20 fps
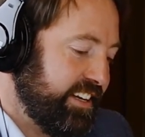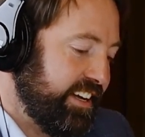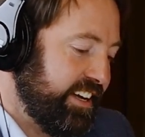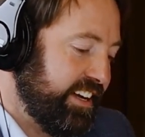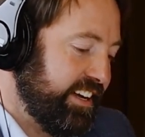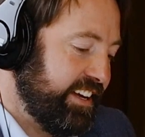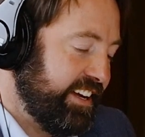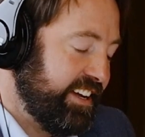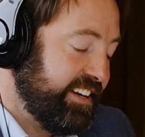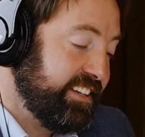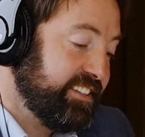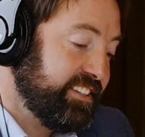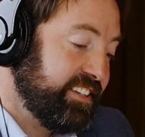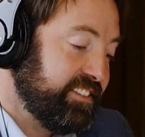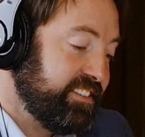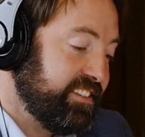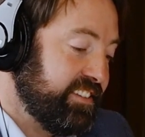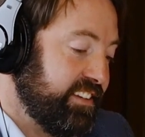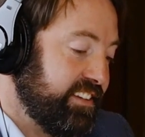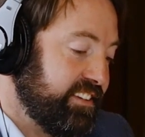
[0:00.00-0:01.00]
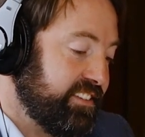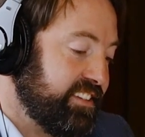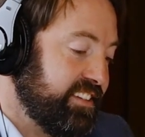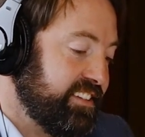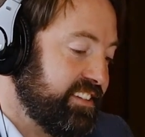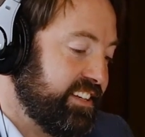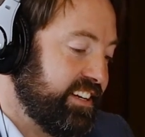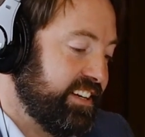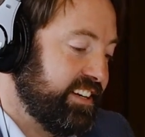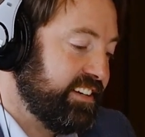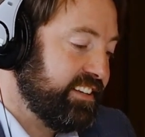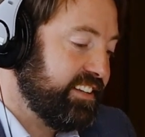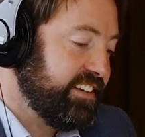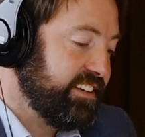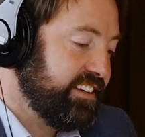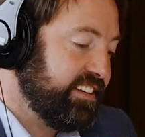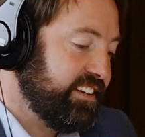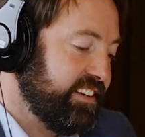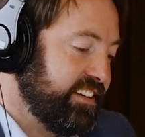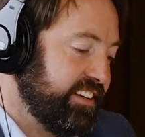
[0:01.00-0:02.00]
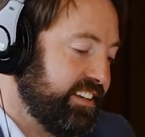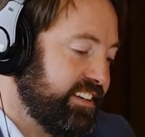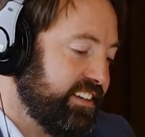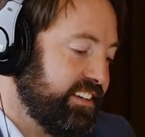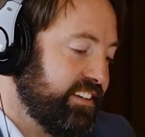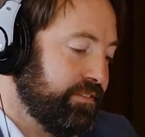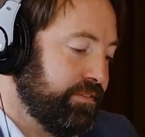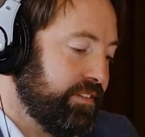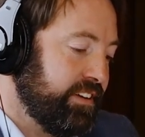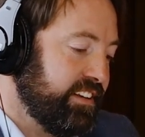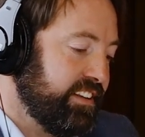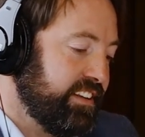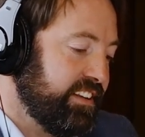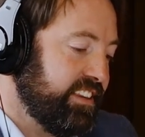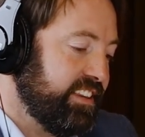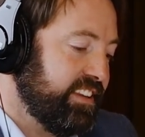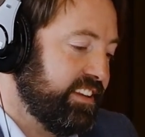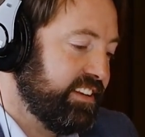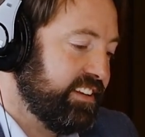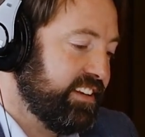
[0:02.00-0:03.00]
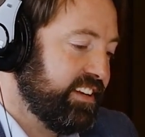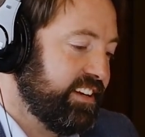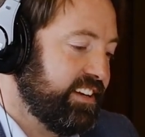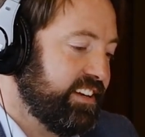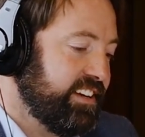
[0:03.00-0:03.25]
And it's interesting to hear that, like, you feel that the